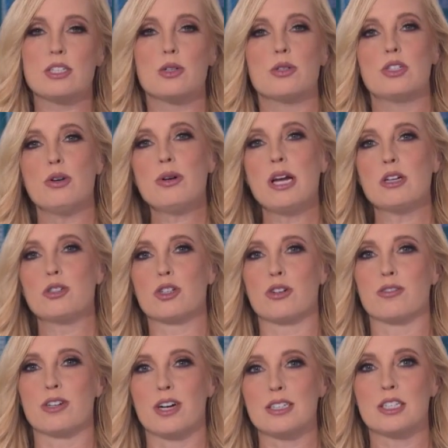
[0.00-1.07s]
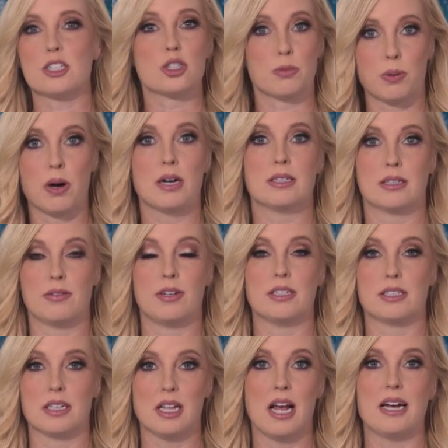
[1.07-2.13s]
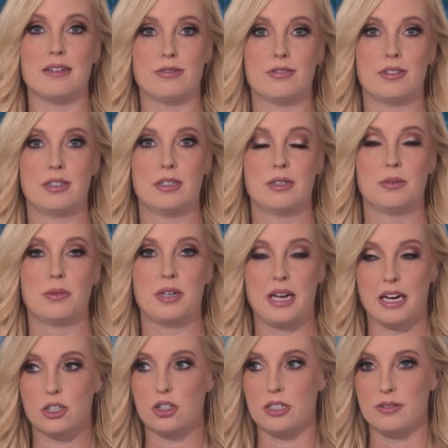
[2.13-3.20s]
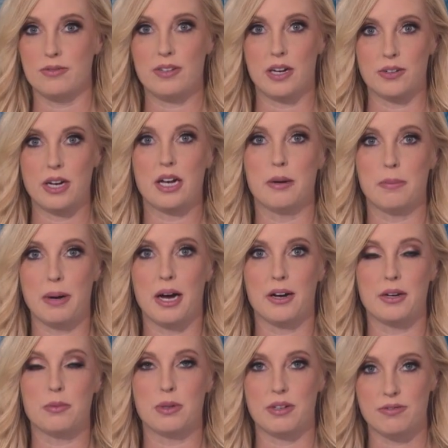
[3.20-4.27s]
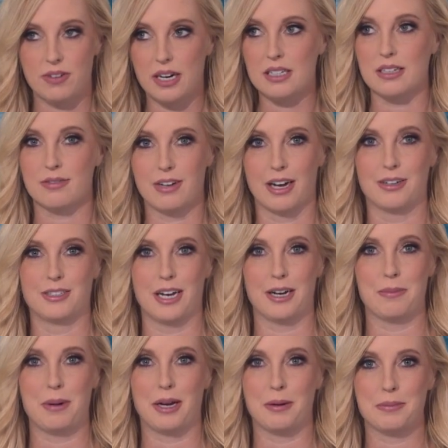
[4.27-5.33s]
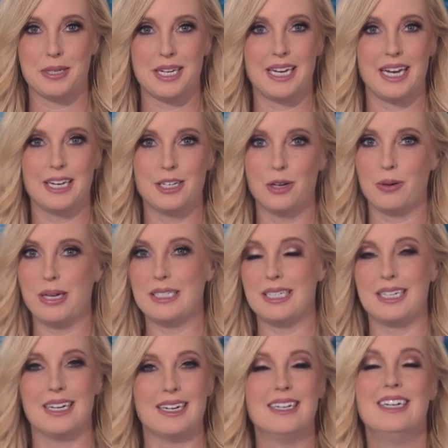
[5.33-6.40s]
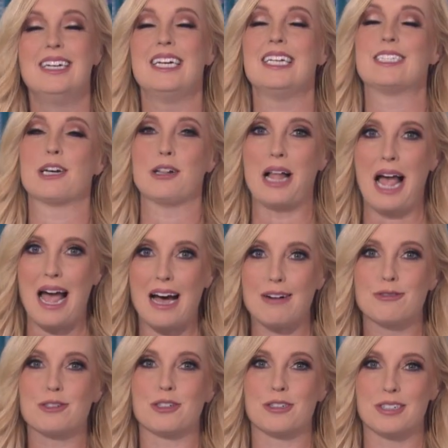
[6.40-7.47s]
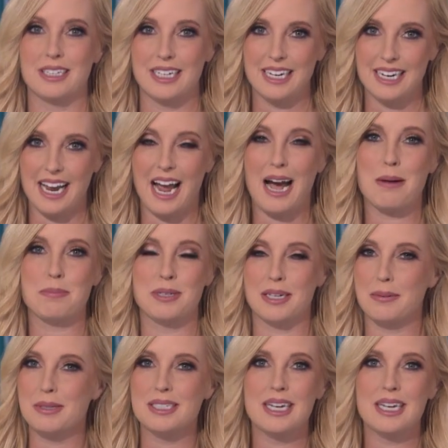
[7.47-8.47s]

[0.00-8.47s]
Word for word: So SoCal surfer got the surprise of his life when he actually found out about it, when he finally found out about it, but he had no idea until after it happened. I mean,